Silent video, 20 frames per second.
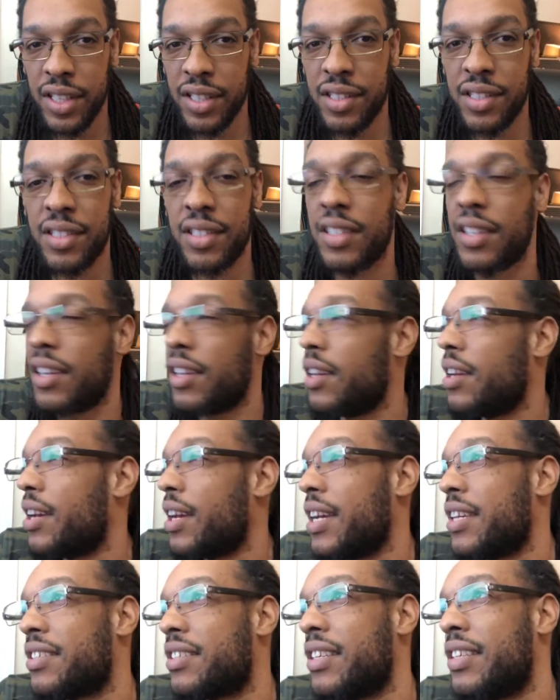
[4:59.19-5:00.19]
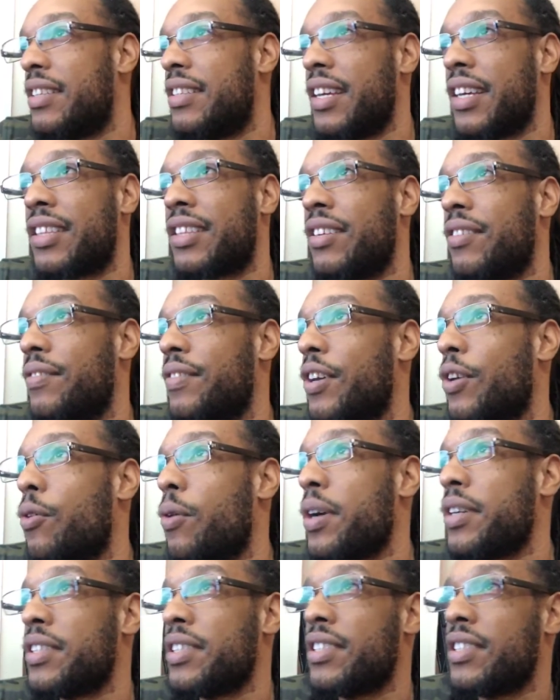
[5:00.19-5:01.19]
It's it's addictive. The
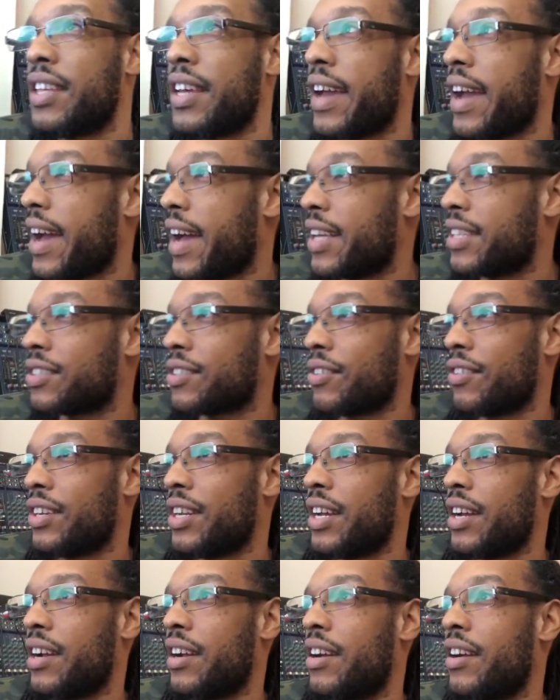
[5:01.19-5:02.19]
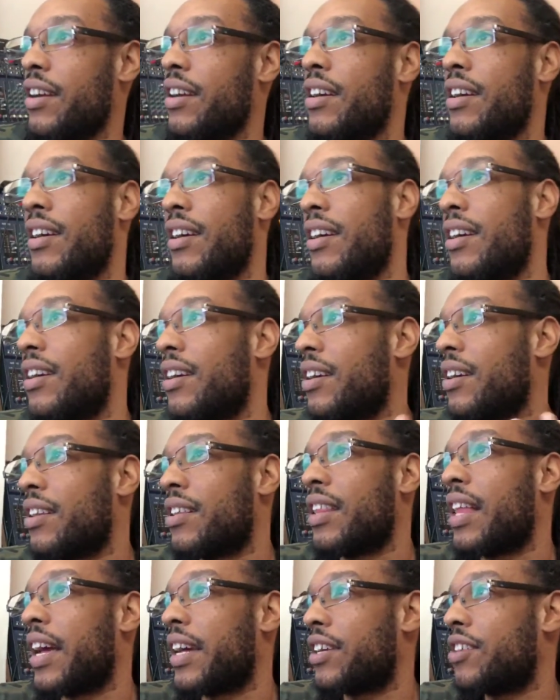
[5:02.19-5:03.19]
questions they ask on there,
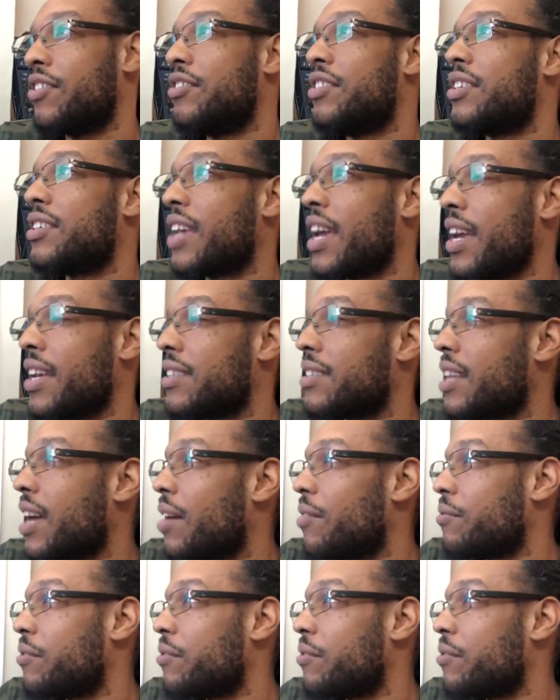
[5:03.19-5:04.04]
like, you just can't stop